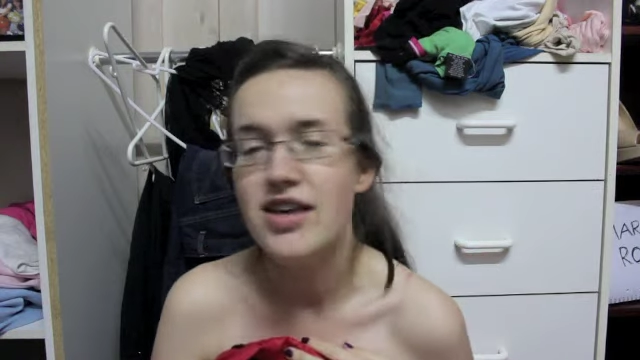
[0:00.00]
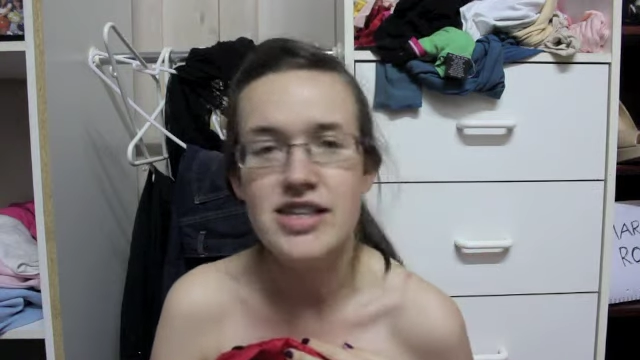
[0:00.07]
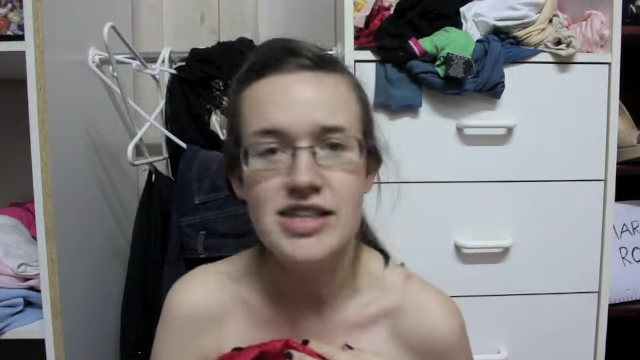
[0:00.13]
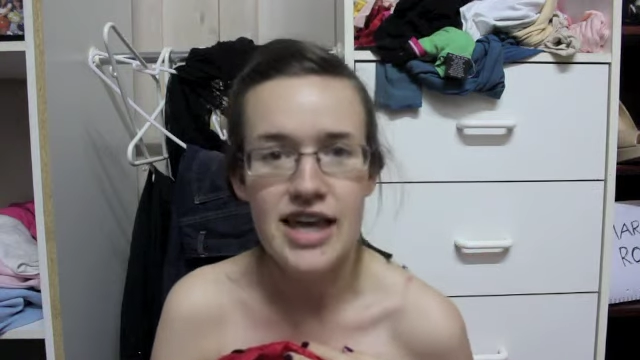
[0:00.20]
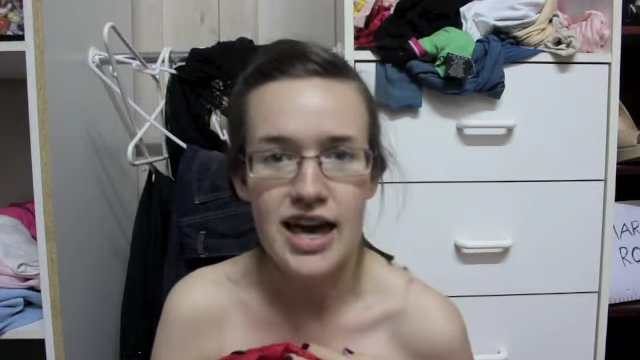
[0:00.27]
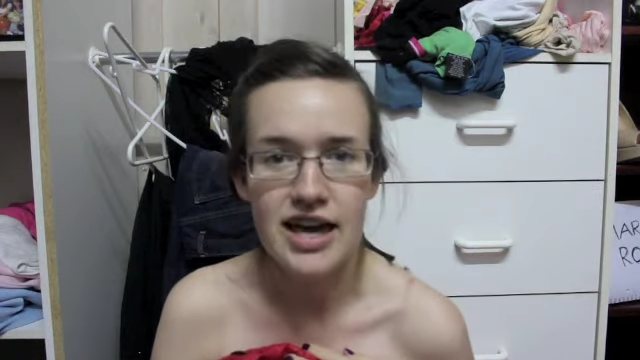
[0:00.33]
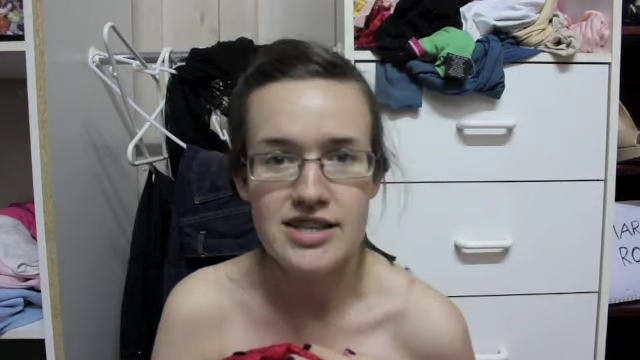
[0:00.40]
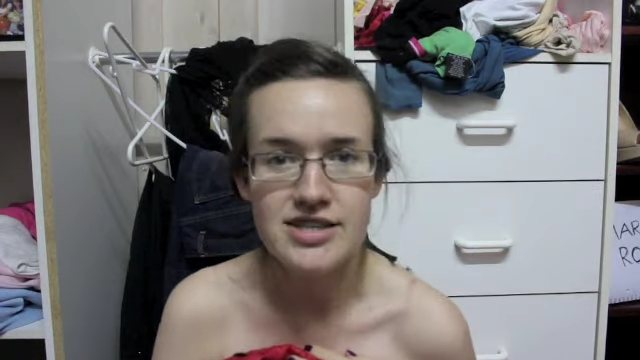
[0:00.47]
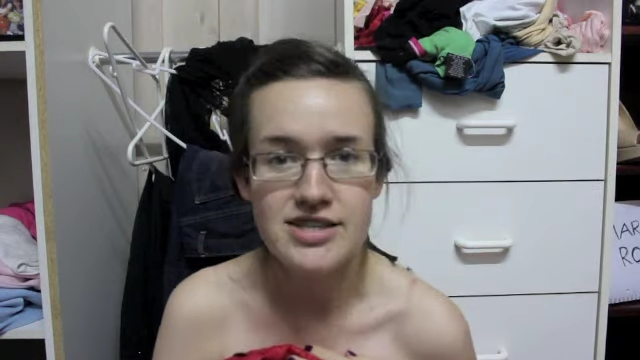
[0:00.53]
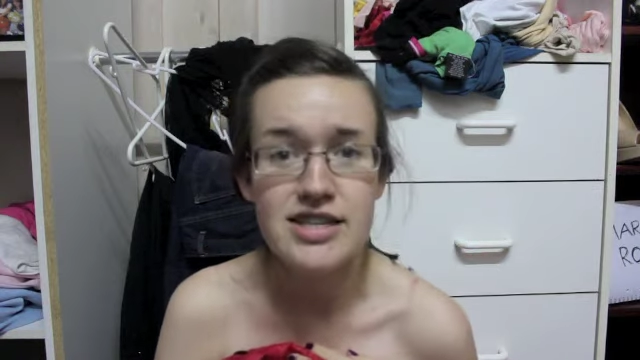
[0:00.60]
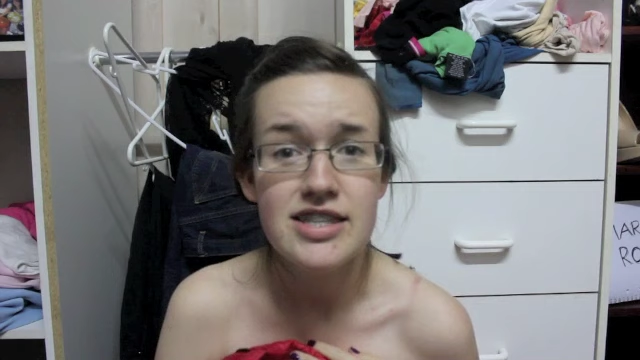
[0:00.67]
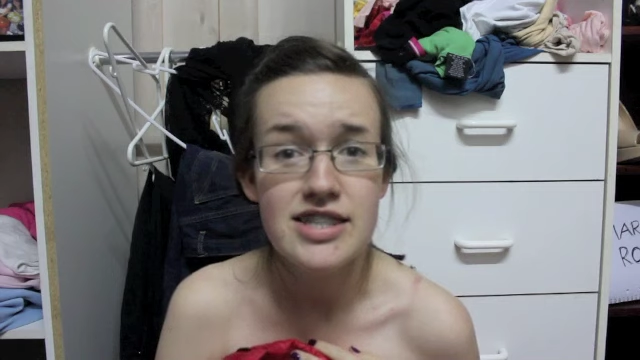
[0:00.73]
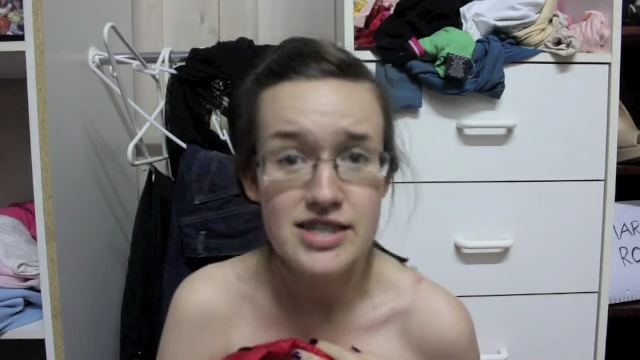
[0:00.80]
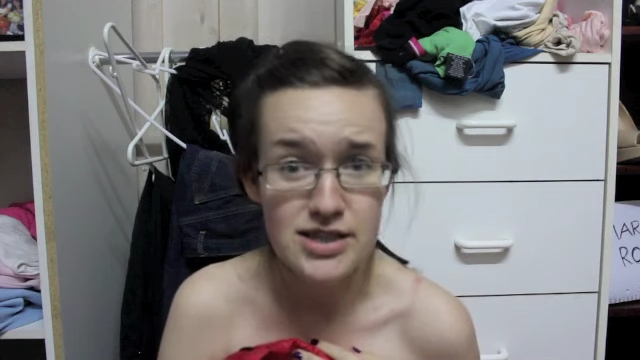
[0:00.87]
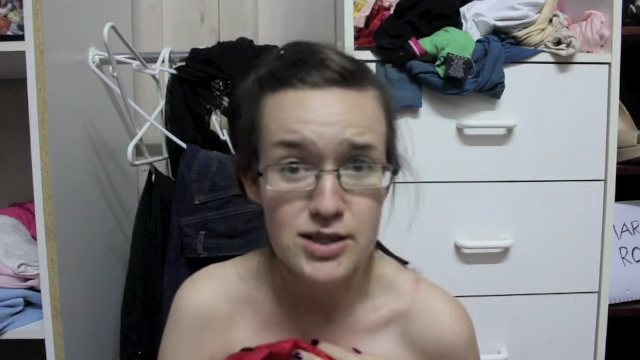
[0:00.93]
Yes,
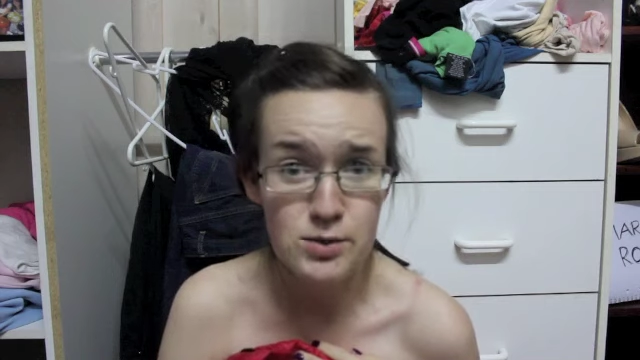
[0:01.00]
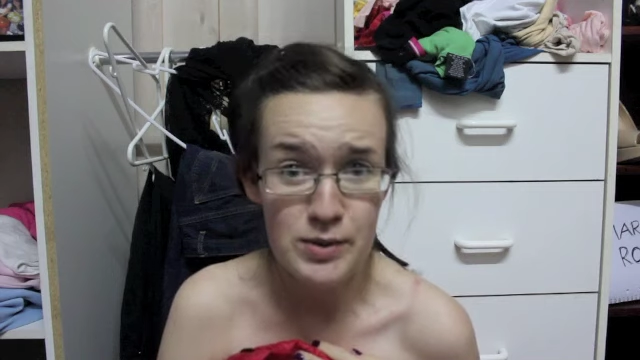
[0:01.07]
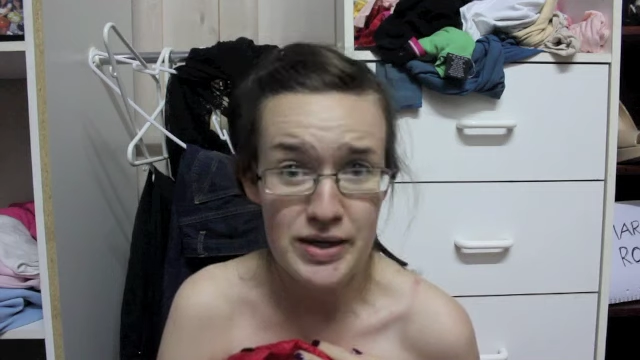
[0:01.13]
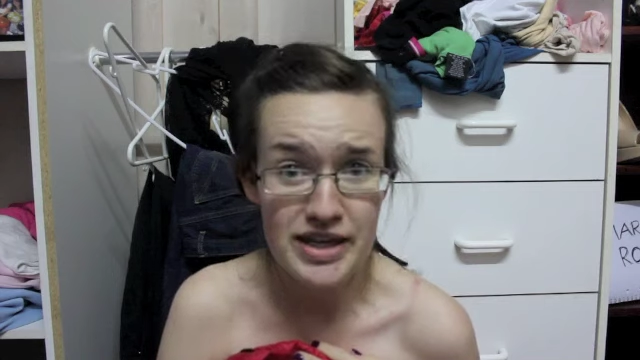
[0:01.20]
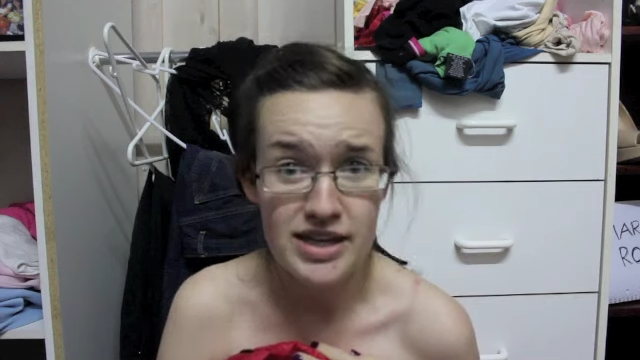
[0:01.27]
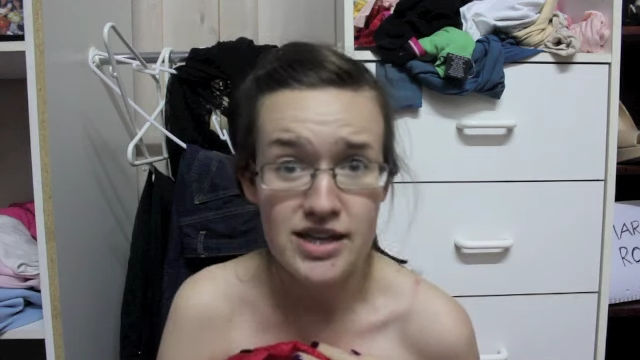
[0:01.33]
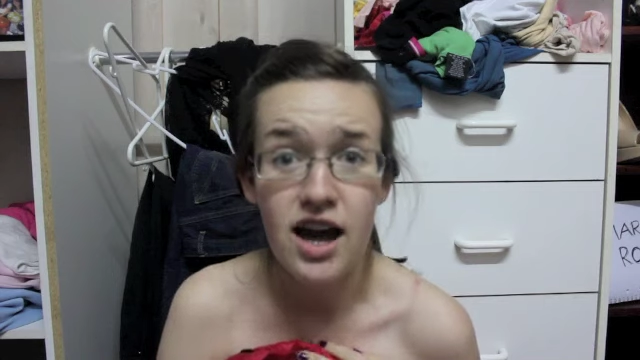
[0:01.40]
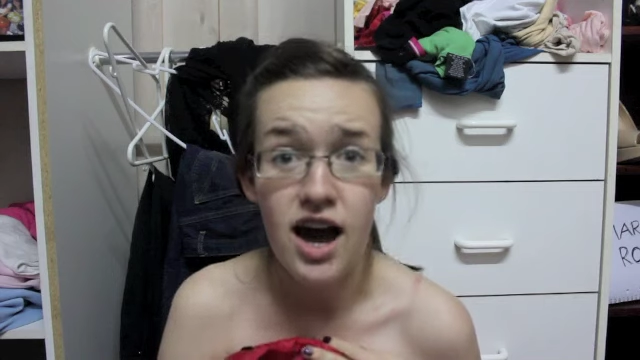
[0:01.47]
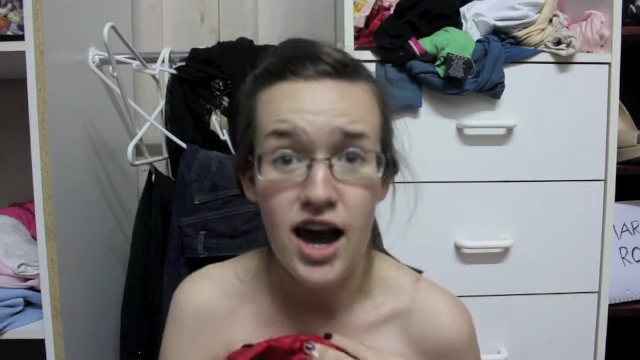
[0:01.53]
this is weird.